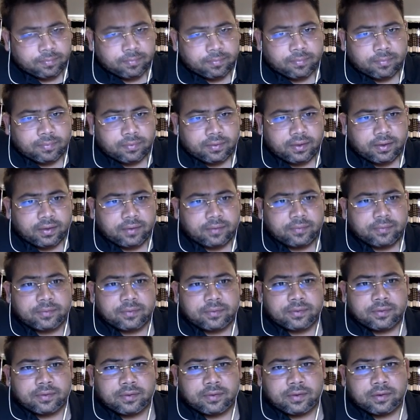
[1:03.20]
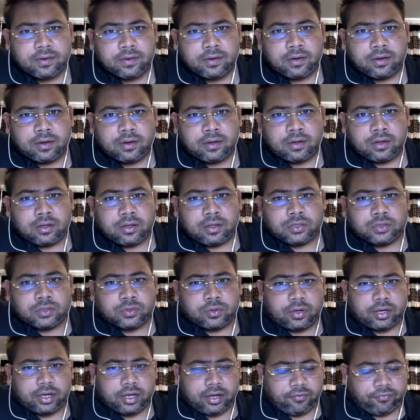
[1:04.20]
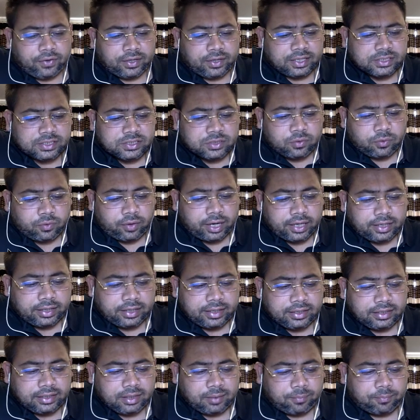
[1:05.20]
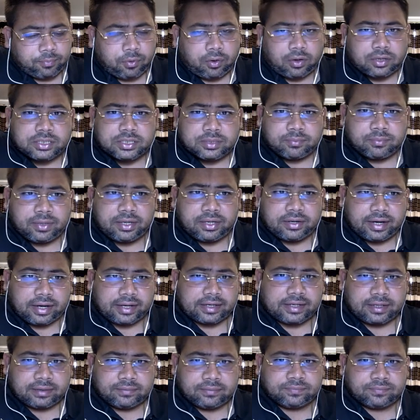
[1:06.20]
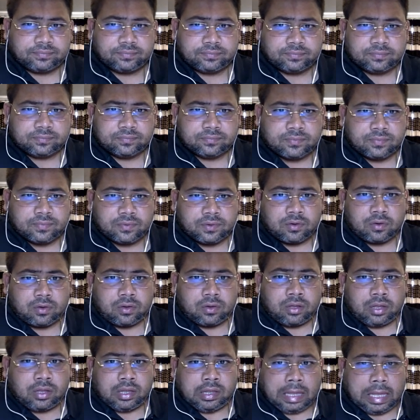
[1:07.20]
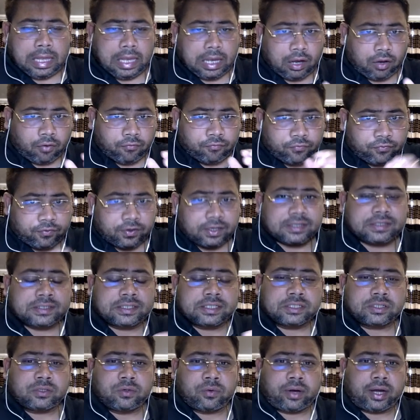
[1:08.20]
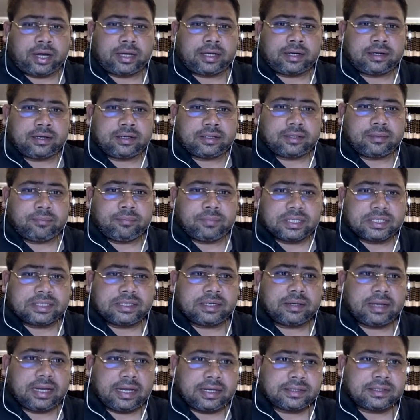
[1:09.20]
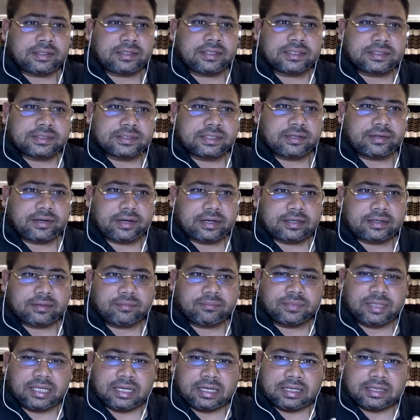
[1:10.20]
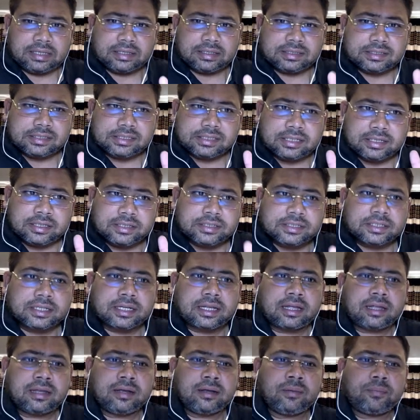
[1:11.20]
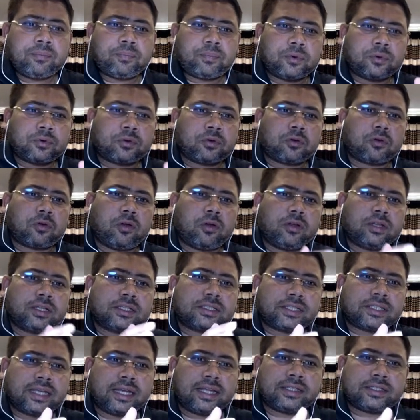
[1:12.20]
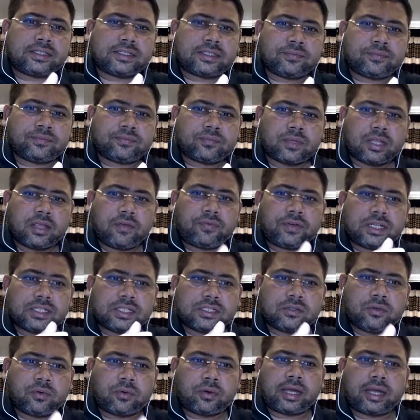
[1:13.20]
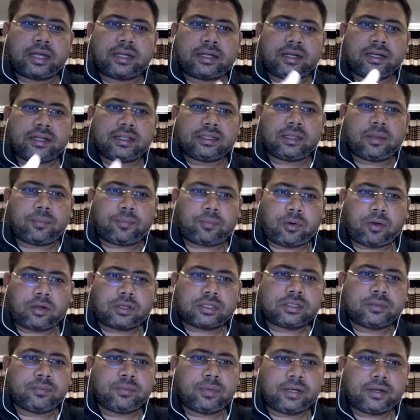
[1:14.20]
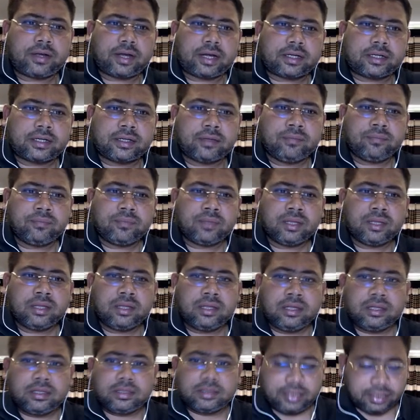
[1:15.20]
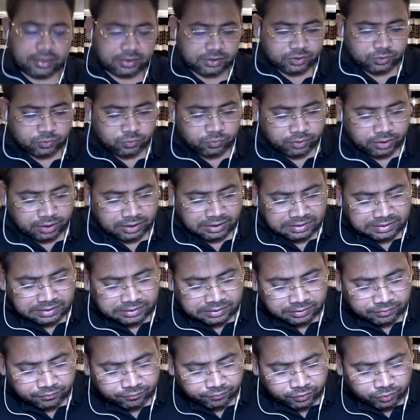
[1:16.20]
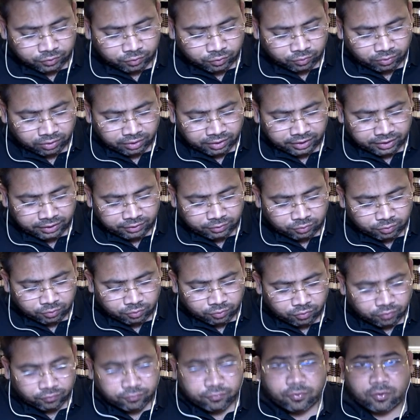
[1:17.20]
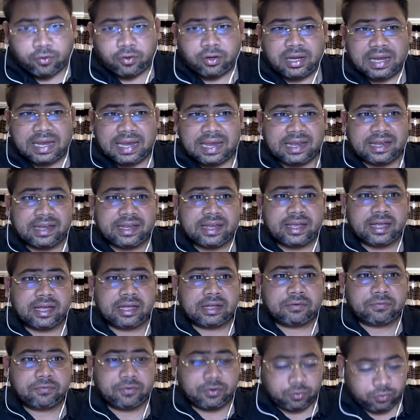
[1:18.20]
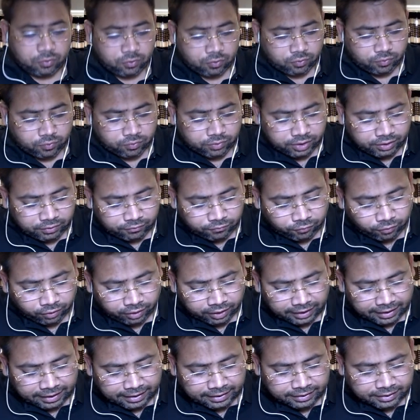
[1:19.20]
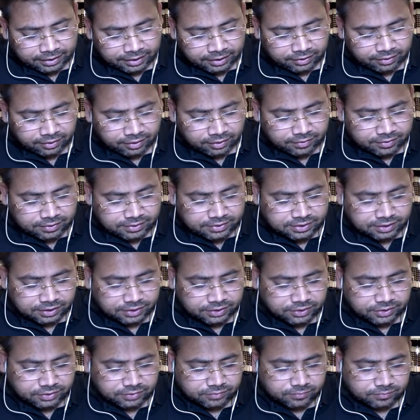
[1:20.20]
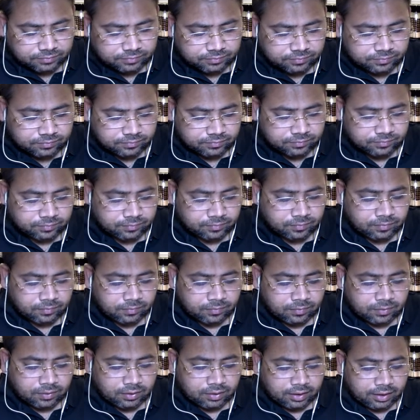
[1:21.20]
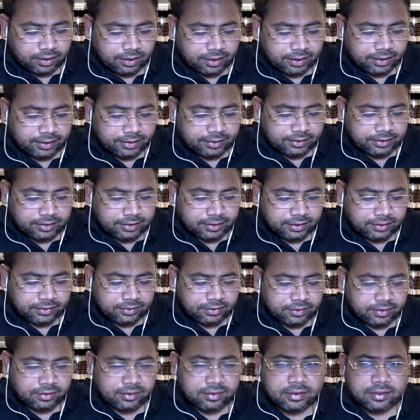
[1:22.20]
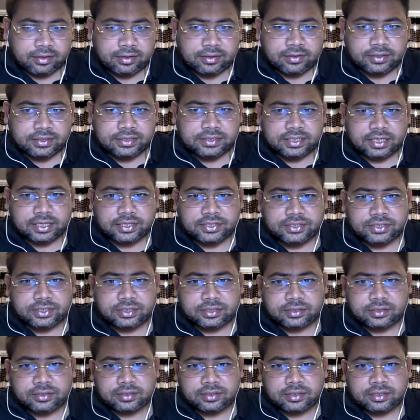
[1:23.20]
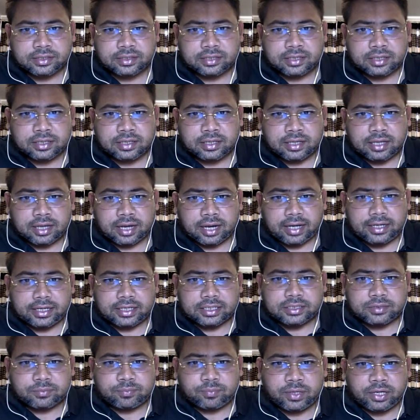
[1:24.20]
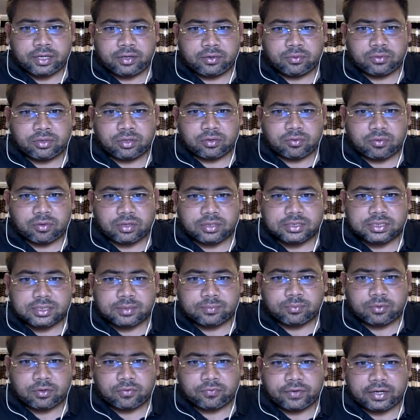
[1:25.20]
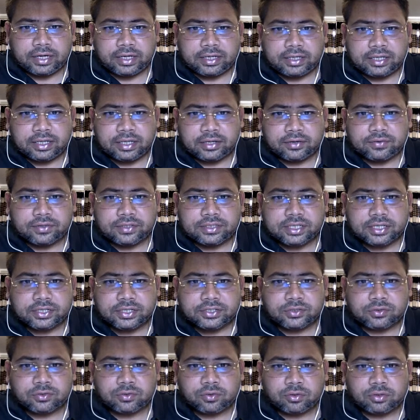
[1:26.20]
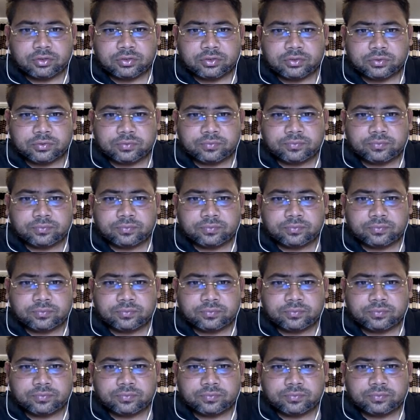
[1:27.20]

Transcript: Yeah. So if it is located in the proximal rectum versus located in the mid and the distal rectum, the surgical protocol is changed. If it is located in the proximal rectum, then students, we don't need to go for LAR, we go only for anterior resection. Anterior resection. I'll explain you the concept of anterior resection also.